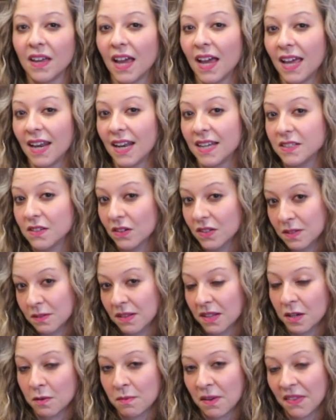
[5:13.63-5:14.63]
And I talked a
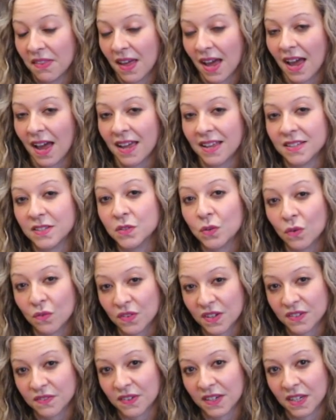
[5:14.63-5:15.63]
little bit about that in
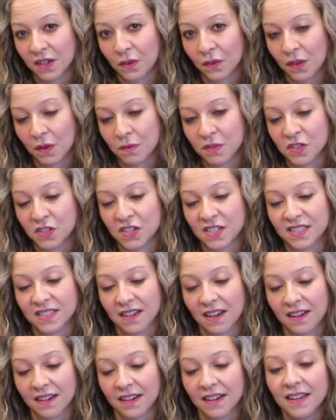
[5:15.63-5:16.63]
Sophie's video that was just
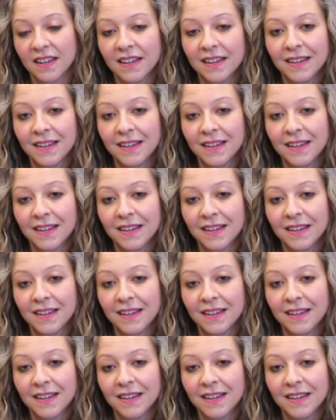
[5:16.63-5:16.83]
done.